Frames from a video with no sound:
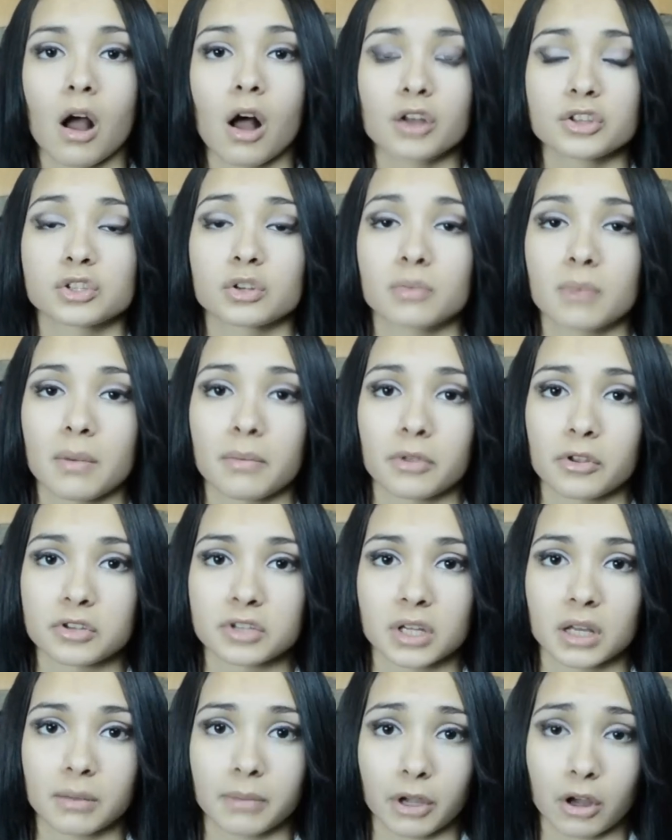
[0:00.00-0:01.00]
Also remember
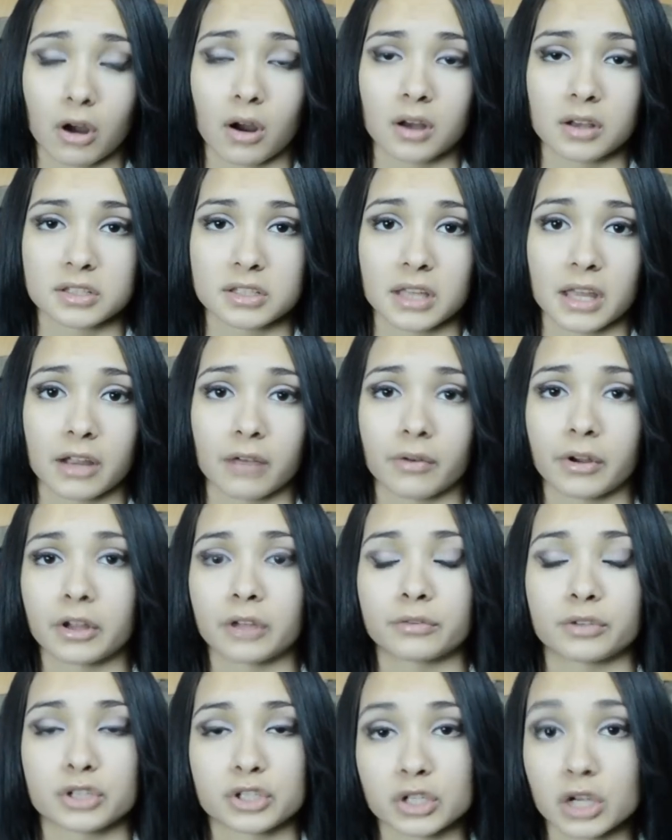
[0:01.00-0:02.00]
there's going to be cards like
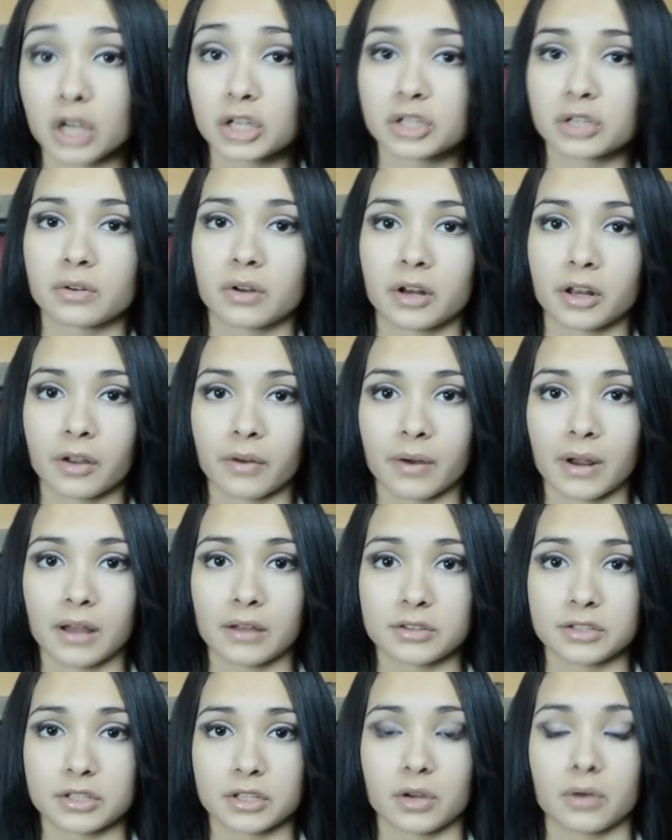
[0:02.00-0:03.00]
Ring of Destruction running
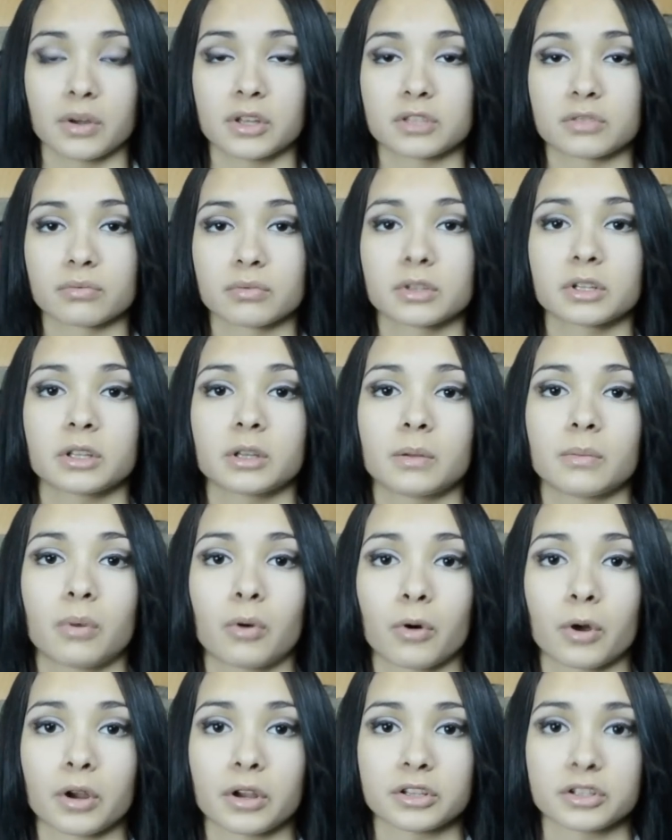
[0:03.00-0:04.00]
around, so it's really
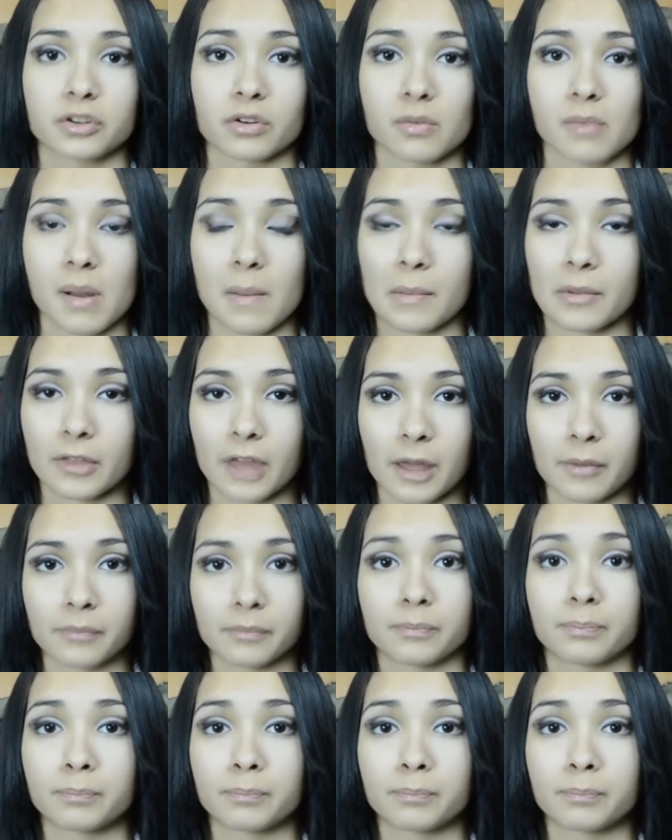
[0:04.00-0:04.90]
important to remember that